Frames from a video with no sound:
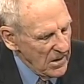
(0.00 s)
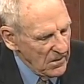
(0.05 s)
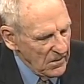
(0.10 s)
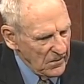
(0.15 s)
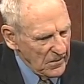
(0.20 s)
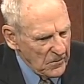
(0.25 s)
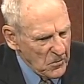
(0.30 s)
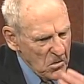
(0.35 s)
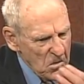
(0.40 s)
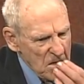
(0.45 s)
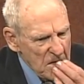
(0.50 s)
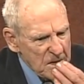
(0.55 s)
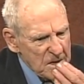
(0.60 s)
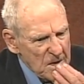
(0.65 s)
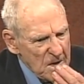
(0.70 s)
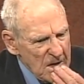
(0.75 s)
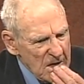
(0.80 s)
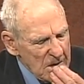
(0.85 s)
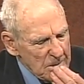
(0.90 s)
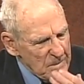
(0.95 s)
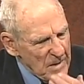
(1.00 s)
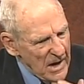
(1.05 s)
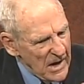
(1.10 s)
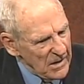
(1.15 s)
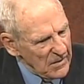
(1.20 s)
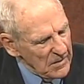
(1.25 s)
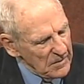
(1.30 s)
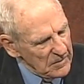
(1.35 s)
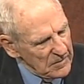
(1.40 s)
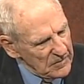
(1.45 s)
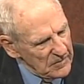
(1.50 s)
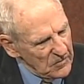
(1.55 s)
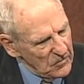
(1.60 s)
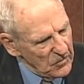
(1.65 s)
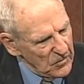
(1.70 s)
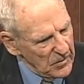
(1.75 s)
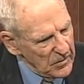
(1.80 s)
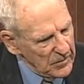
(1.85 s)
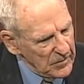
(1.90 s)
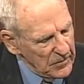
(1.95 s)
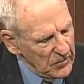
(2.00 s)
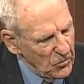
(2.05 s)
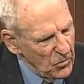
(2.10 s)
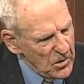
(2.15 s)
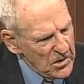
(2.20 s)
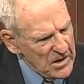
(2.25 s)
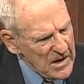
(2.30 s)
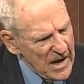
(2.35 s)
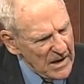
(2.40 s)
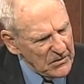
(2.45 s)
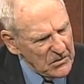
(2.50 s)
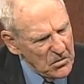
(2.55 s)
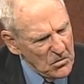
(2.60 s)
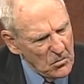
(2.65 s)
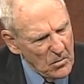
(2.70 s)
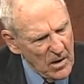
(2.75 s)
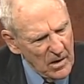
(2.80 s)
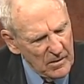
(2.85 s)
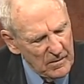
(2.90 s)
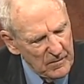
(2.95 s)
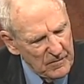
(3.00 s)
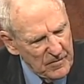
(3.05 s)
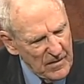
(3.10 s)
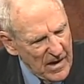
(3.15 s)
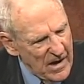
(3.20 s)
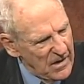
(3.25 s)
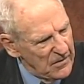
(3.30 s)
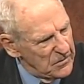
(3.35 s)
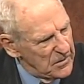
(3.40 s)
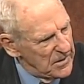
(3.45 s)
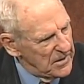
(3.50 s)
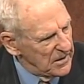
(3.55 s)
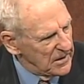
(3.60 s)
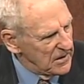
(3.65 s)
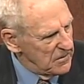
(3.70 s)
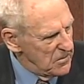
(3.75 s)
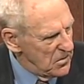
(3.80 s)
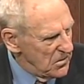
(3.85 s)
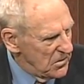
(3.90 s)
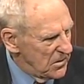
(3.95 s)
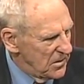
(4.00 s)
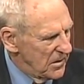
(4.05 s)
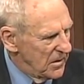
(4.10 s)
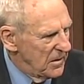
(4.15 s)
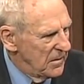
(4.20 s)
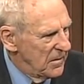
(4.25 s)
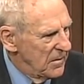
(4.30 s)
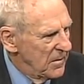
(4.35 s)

The more I thought about it, we're not too well involved in the community.